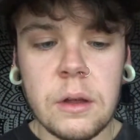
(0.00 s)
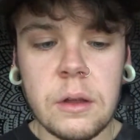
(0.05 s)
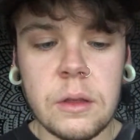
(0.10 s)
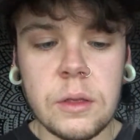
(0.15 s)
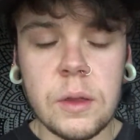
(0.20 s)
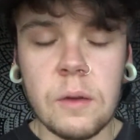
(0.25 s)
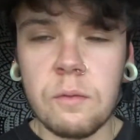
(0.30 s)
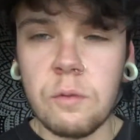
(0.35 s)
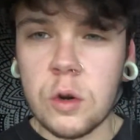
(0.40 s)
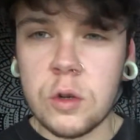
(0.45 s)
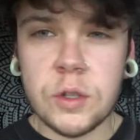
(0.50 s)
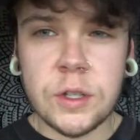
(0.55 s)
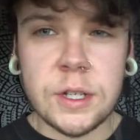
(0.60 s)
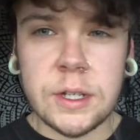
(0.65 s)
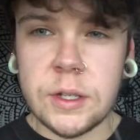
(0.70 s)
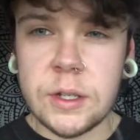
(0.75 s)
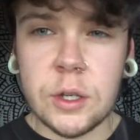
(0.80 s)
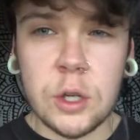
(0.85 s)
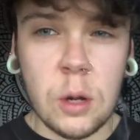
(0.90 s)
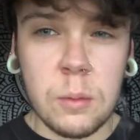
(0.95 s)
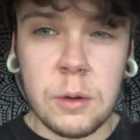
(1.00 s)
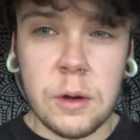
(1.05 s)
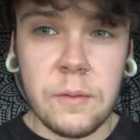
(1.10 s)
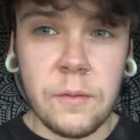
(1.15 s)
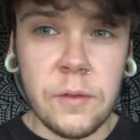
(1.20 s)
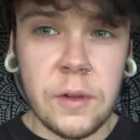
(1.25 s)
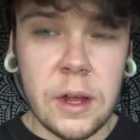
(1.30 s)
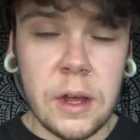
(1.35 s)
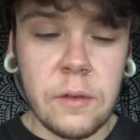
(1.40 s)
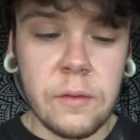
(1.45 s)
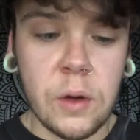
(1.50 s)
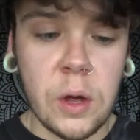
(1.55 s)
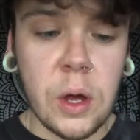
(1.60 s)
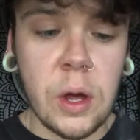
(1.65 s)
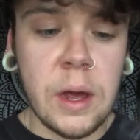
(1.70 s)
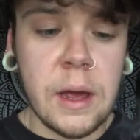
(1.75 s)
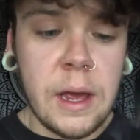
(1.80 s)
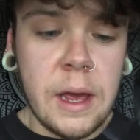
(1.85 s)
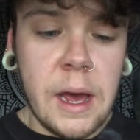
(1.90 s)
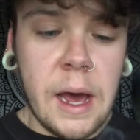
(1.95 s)
the runts is the dominant flavour.
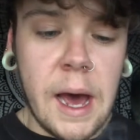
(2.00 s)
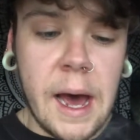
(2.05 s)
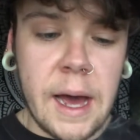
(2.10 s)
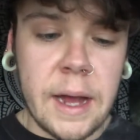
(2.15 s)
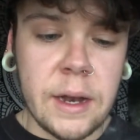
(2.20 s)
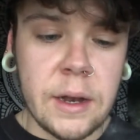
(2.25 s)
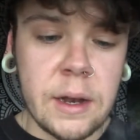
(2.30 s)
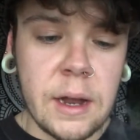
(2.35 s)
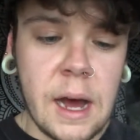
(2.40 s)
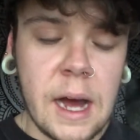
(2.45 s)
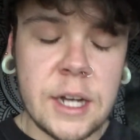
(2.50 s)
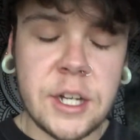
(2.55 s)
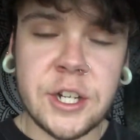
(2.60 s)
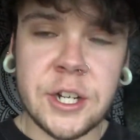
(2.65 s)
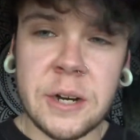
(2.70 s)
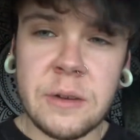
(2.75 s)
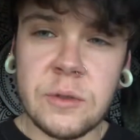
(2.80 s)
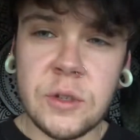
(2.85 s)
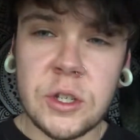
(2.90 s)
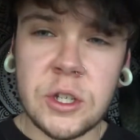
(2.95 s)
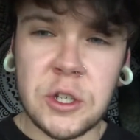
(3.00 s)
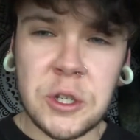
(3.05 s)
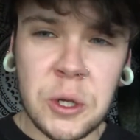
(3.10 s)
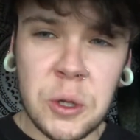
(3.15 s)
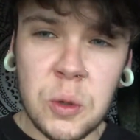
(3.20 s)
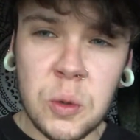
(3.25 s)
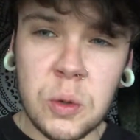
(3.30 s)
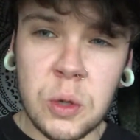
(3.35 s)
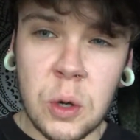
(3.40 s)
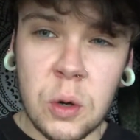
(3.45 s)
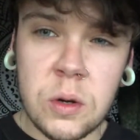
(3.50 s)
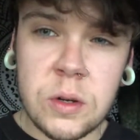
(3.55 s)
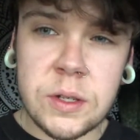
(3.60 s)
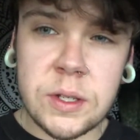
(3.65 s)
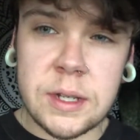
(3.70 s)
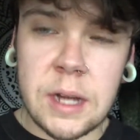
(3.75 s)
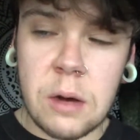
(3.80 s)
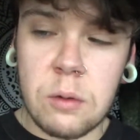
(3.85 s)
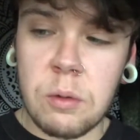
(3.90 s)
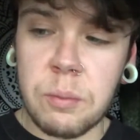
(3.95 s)
And I chose two nugs
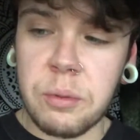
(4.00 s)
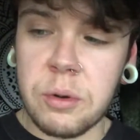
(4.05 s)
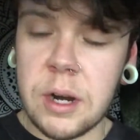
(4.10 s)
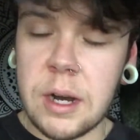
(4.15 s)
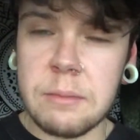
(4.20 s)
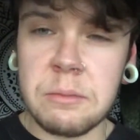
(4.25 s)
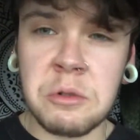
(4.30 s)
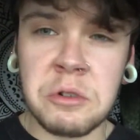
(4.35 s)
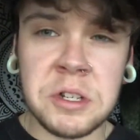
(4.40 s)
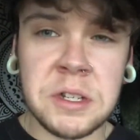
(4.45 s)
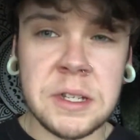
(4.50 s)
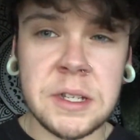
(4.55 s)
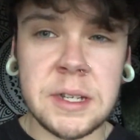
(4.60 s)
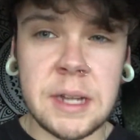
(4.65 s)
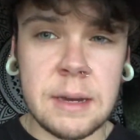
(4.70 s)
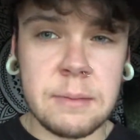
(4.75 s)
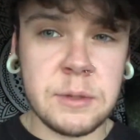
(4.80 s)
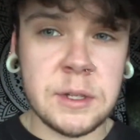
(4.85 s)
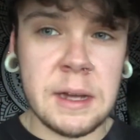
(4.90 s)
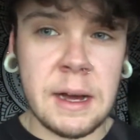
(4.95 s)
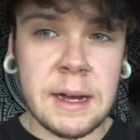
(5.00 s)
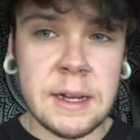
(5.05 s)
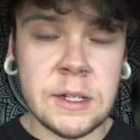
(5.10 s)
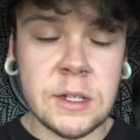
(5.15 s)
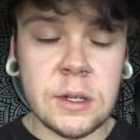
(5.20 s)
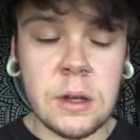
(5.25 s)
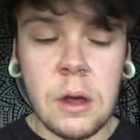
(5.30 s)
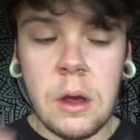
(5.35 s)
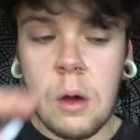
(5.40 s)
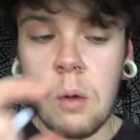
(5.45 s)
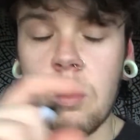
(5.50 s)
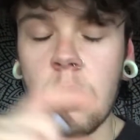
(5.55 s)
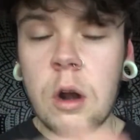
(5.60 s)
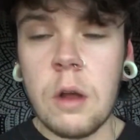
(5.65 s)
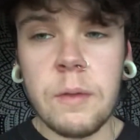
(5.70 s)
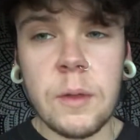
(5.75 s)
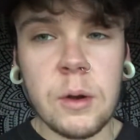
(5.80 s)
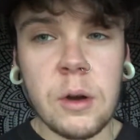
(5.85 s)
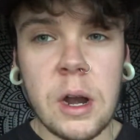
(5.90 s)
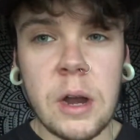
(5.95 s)
that were pretty much the same size, one
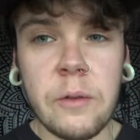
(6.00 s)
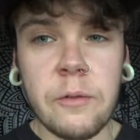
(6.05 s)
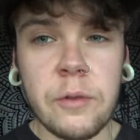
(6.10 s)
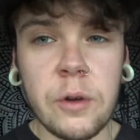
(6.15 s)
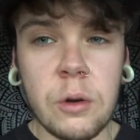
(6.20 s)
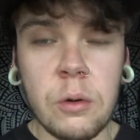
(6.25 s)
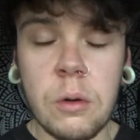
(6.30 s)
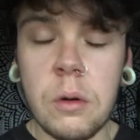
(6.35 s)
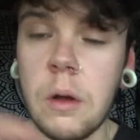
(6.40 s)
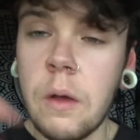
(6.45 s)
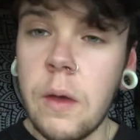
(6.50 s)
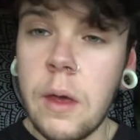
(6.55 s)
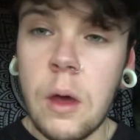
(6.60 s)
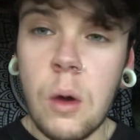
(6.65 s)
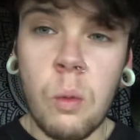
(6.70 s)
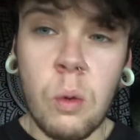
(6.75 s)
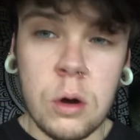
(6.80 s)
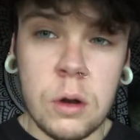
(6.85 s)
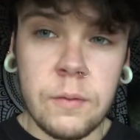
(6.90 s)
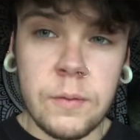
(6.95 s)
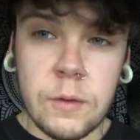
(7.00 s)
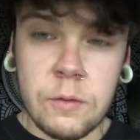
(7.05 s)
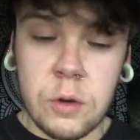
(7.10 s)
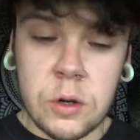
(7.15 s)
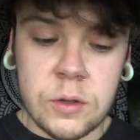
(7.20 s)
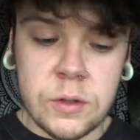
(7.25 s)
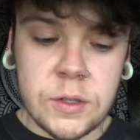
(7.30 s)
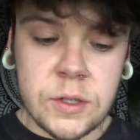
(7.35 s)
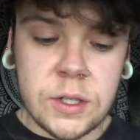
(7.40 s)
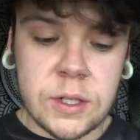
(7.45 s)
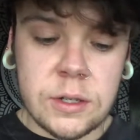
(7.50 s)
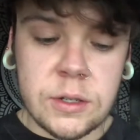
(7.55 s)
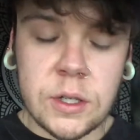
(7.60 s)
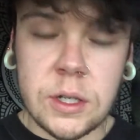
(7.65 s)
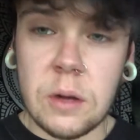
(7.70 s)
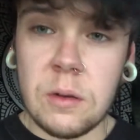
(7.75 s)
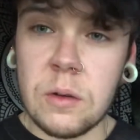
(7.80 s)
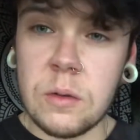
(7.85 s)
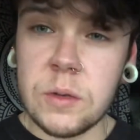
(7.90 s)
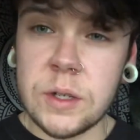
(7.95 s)
of the grapefruit, one of the runts,
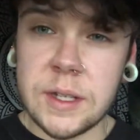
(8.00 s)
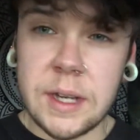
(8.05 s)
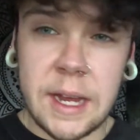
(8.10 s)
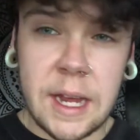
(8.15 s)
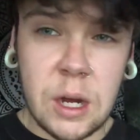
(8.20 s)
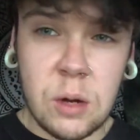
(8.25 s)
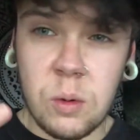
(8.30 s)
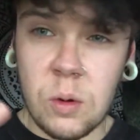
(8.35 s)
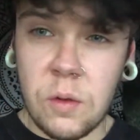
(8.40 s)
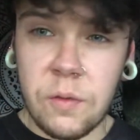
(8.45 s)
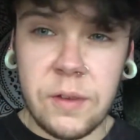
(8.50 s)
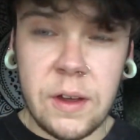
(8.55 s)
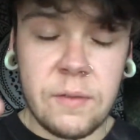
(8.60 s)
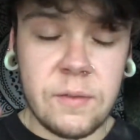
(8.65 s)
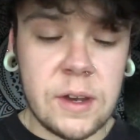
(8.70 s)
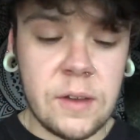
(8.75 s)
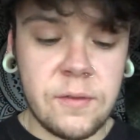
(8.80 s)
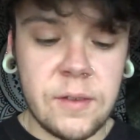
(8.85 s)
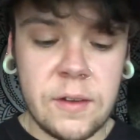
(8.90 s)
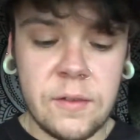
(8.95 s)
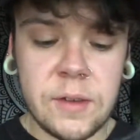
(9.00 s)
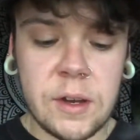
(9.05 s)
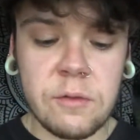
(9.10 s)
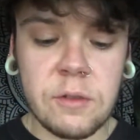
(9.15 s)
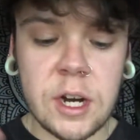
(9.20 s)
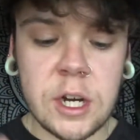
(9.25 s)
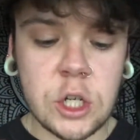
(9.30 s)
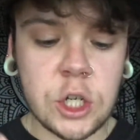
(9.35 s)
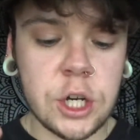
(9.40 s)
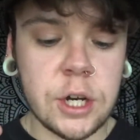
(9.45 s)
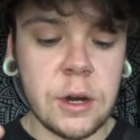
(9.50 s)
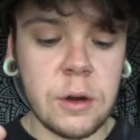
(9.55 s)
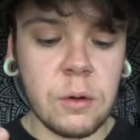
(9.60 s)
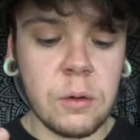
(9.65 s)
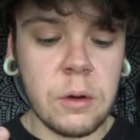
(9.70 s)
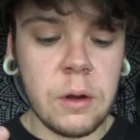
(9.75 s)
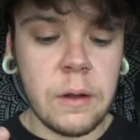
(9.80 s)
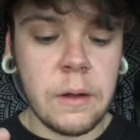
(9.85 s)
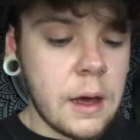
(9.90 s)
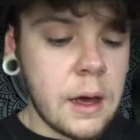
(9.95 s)
so it was the equal 50-50
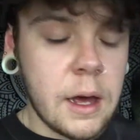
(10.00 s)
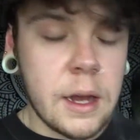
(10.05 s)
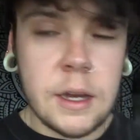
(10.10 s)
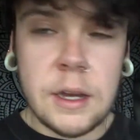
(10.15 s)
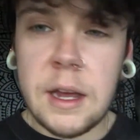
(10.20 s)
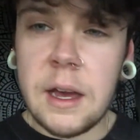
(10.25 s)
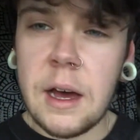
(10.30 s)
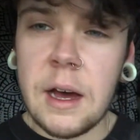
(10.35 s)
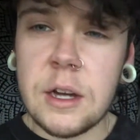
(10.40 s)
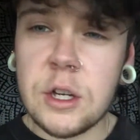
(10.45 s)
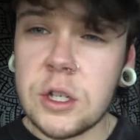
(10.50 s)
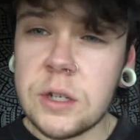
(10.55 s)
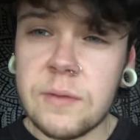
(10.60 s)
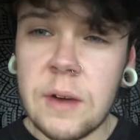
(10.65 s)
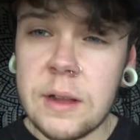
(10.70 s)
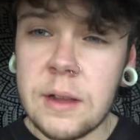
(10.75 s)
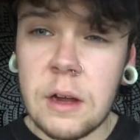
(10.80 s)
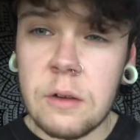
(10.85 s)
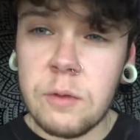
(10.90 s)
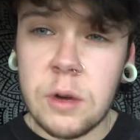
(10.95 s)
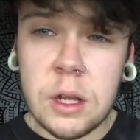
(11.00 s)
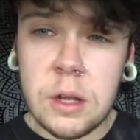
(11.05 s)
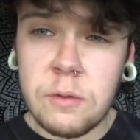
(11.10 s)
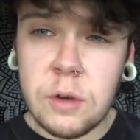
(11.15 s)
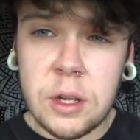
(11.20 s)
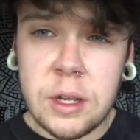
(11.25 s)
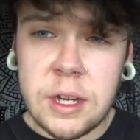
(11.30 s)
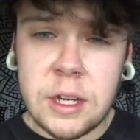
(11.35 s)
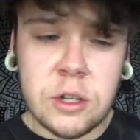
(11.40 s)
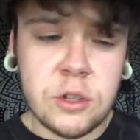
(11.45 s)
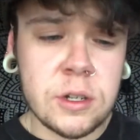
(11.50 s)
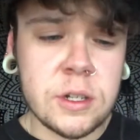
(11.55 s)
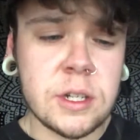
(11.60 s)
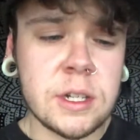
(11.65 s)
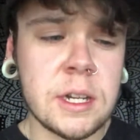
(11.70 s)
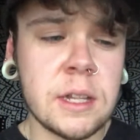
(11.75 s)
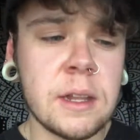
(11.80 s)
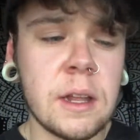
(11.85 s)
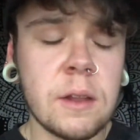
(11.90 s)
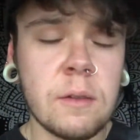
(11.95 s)
ratio. And yeah, I just find that really, really
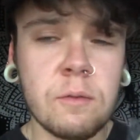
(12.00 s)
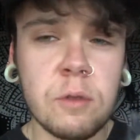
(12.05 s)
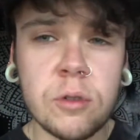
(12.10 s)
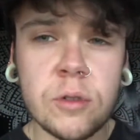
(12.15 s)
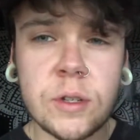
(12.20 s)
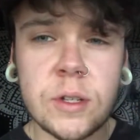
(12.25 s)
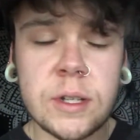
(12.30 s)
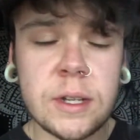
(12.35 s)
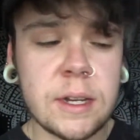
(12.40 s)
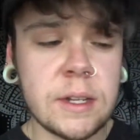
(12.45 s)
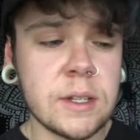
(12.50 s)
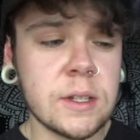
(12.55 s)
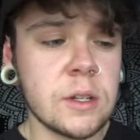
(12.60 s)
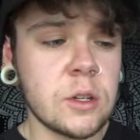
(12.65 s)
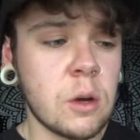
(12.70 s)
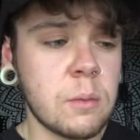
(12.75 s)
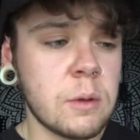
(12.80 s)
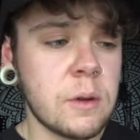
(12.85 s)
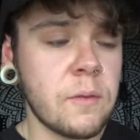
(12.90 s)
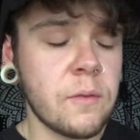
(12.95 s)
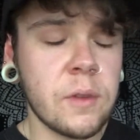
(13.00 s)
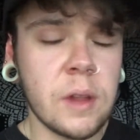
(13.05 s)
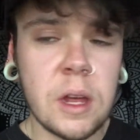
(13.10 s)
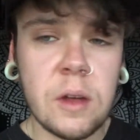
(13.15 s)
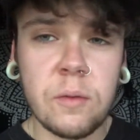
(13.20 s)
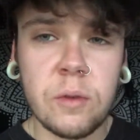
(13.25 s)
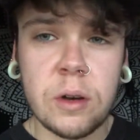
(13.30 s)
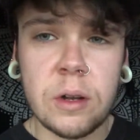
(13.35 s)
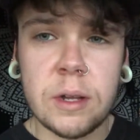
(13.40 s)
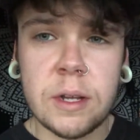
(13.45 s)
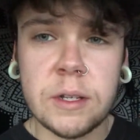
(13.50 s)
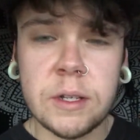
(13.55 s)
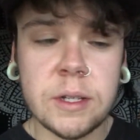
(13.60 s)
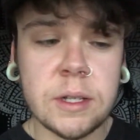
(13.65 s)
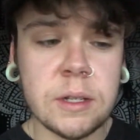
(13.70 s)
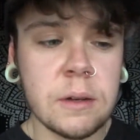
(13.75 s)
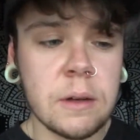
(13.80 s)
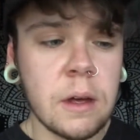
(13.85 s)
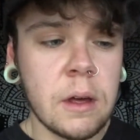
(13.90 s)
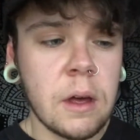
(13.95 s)
interesting that the runts is the dominant flavour in this.
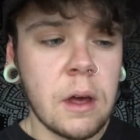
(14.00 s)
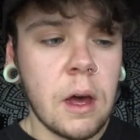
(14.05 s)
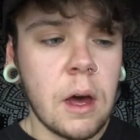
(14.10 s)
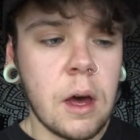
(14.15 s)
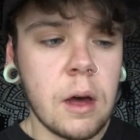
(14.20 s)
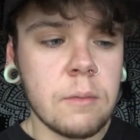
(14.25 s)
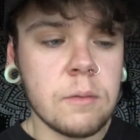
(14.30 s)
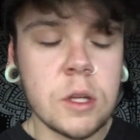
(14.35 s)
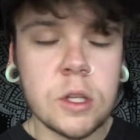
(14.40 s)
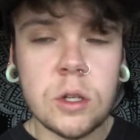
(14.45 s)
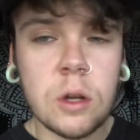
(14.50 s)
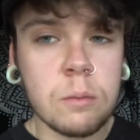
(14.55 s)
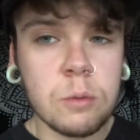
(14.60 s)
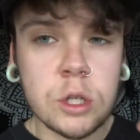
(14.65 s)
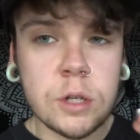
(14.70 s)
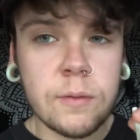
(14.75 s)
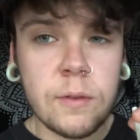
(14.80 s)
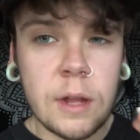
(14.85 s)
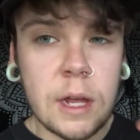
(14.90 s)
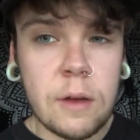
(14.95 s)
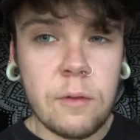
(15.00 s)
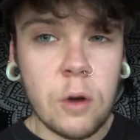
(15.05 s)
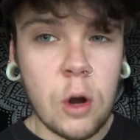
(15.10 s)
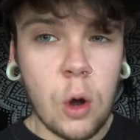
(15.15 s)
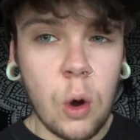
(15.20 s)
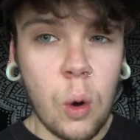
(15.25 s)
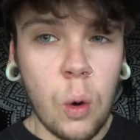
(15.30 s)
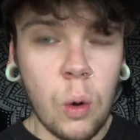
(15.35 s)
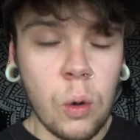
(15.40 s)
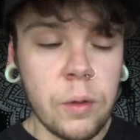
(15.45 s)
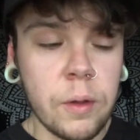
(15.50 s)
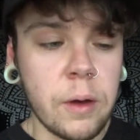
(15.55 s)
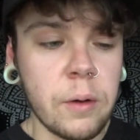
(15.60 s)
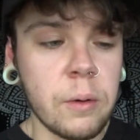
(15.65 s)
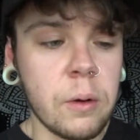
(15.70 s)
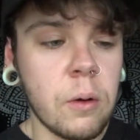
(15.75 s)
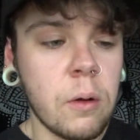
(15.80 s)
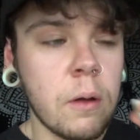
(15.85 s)
There's not much flavour at all though.